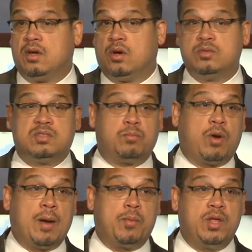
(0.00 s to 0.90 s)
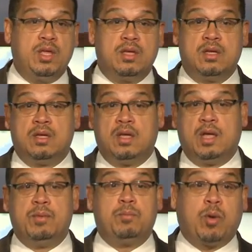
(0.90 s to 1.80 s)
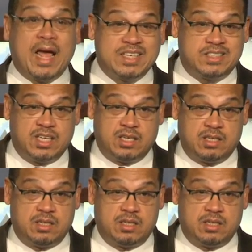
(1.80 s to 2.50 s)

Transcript: own some property, and be Protestant.